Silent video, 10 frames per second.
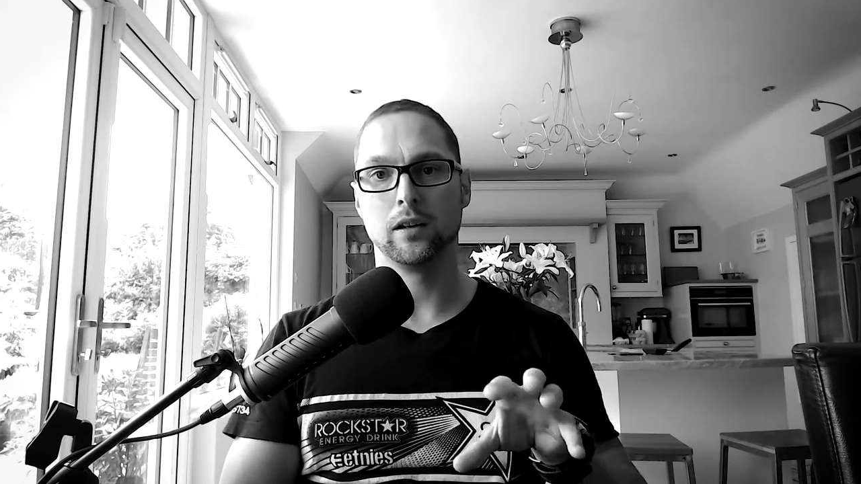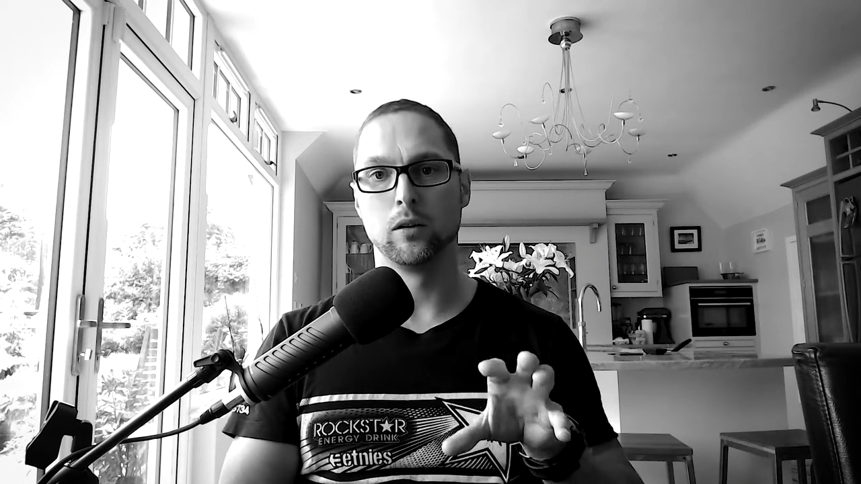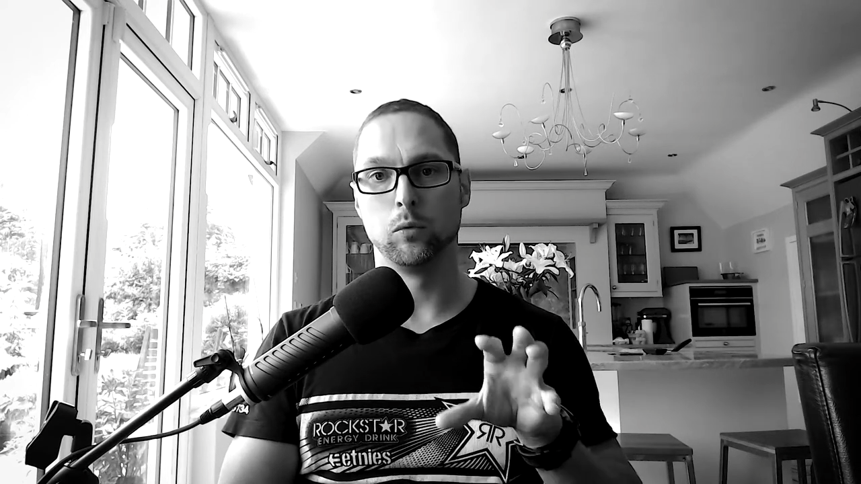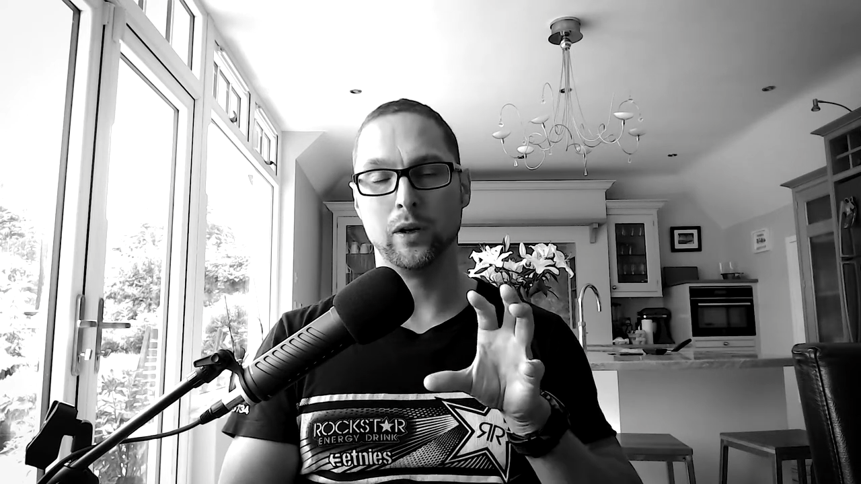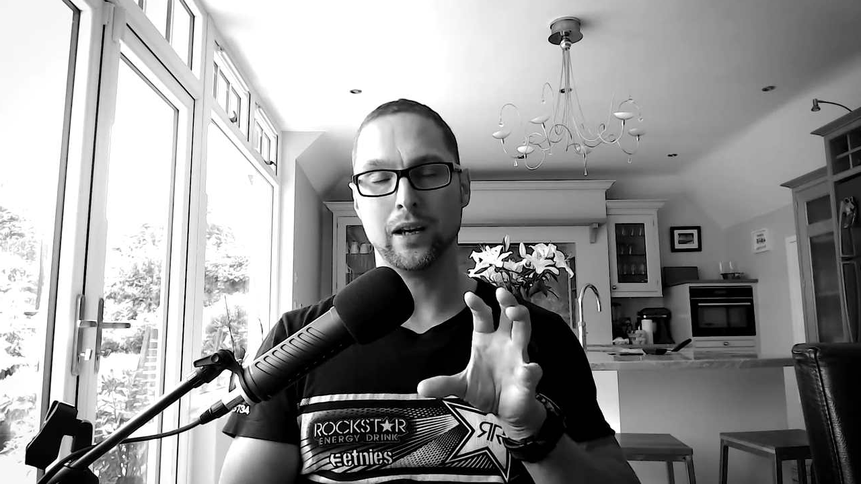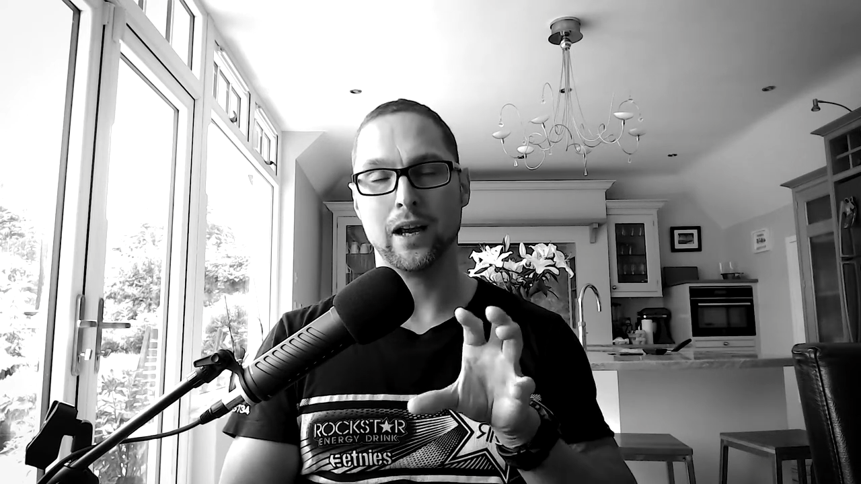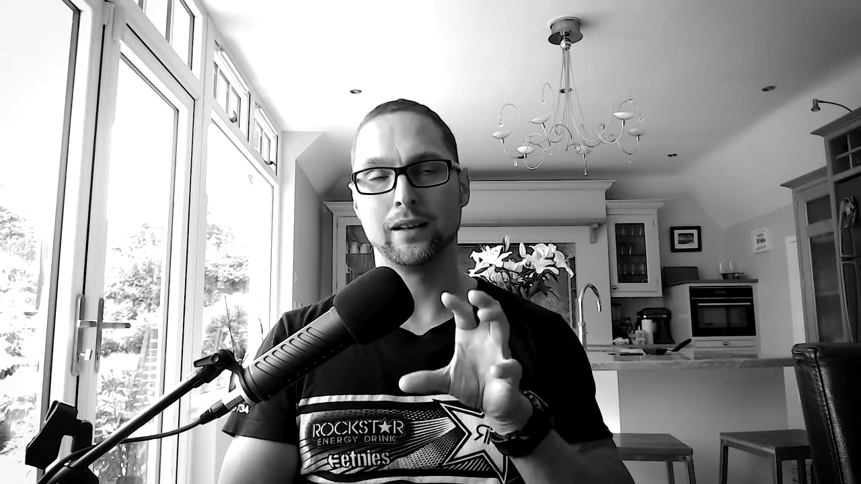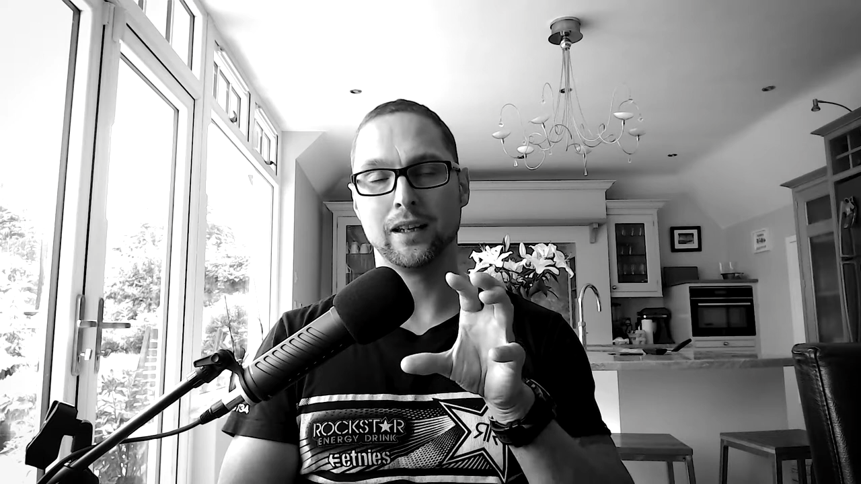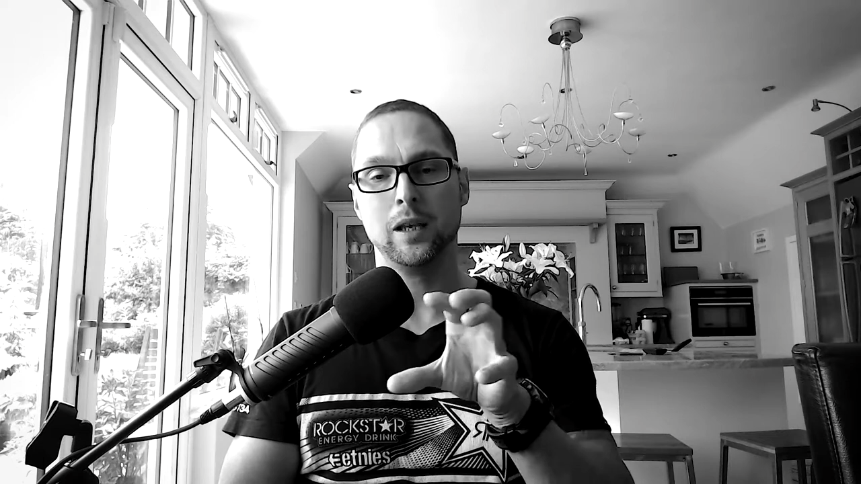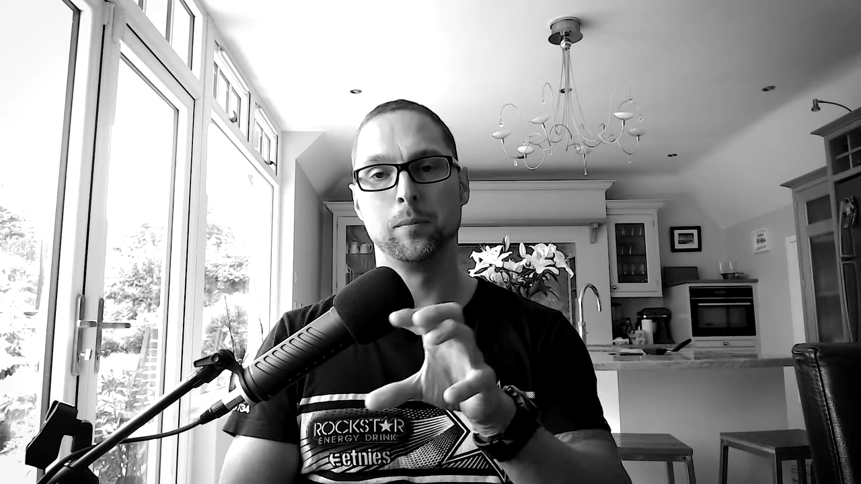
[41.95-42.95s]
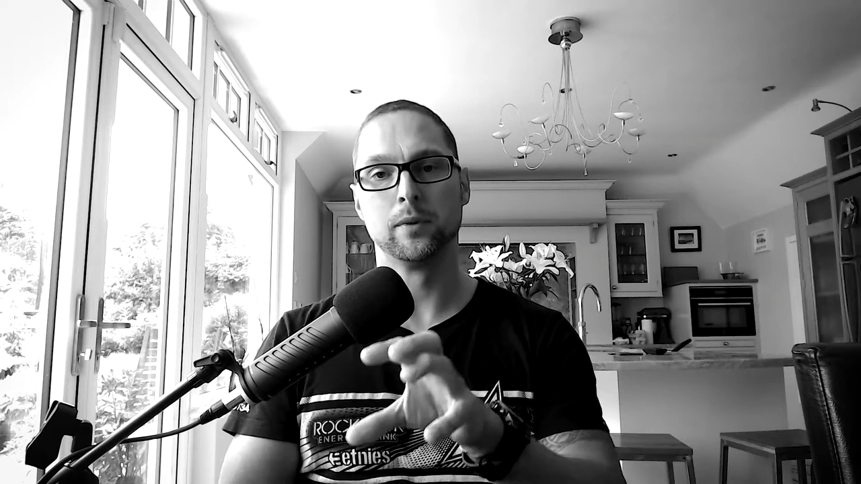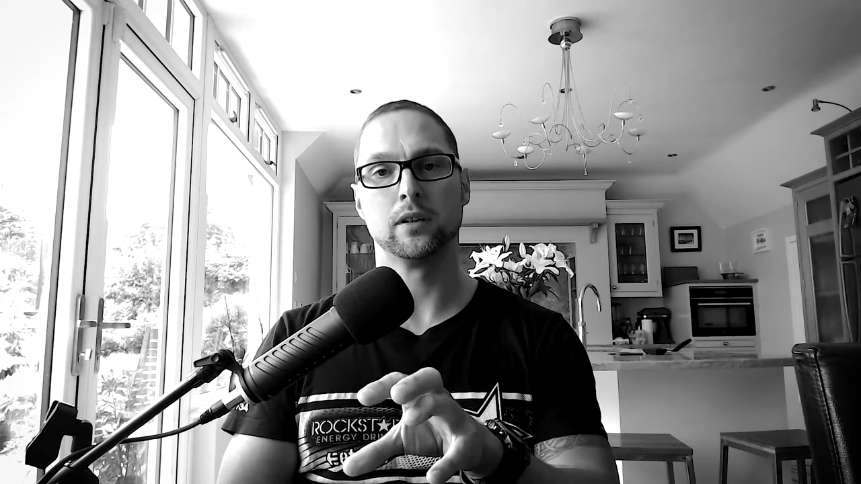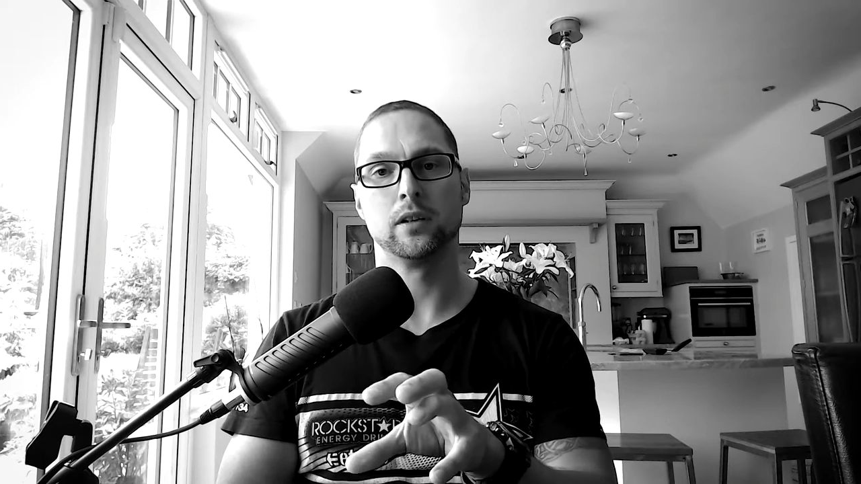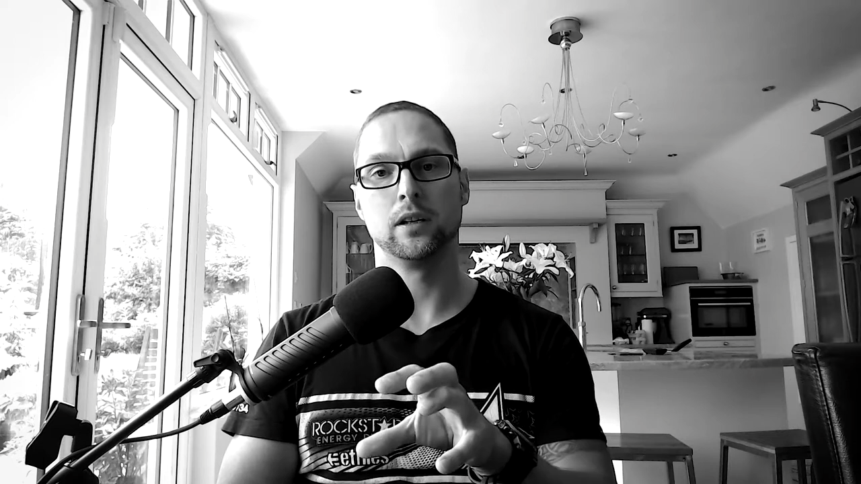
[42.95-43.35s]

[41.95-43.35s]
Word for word: we can keep the